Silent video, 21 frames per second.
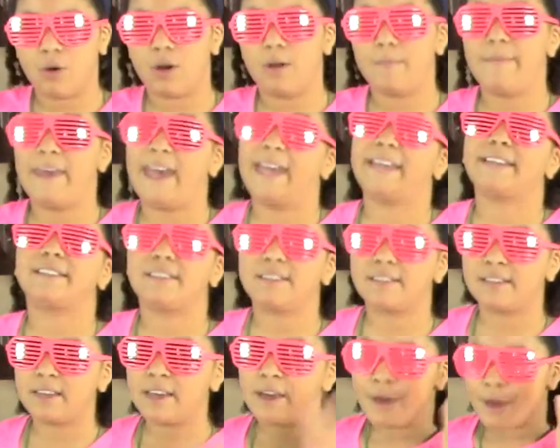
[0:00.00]
mix.
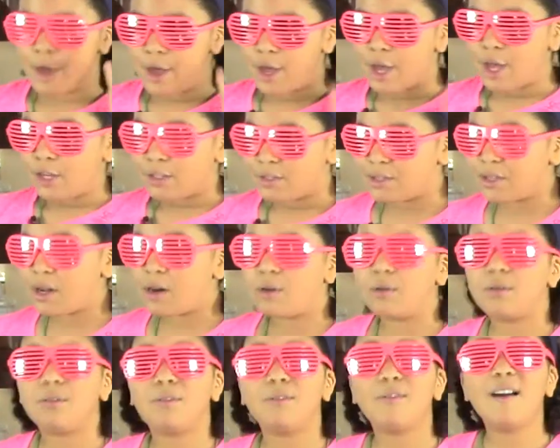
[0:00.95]

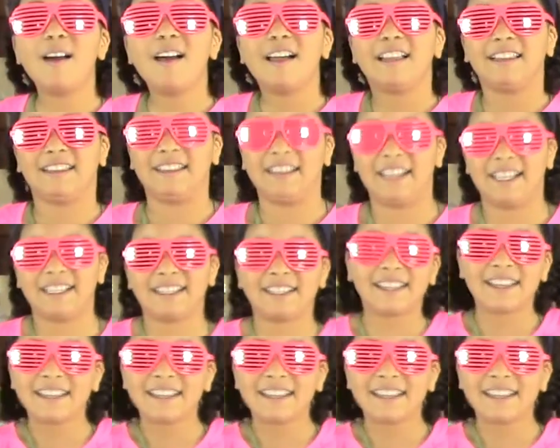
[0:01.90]
So let's get